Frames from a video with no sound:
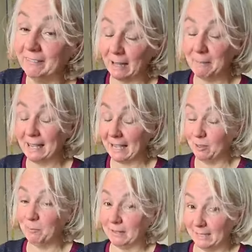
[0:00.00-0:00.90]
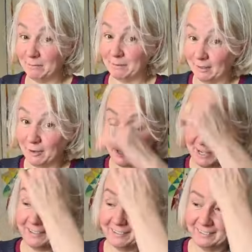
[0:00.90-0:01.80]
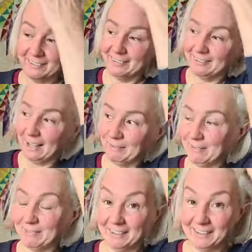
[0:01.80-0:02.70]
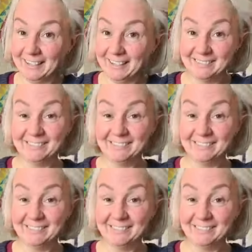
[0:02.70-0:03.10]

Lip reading: I mean, can you believe it, Laurie? I mean, really?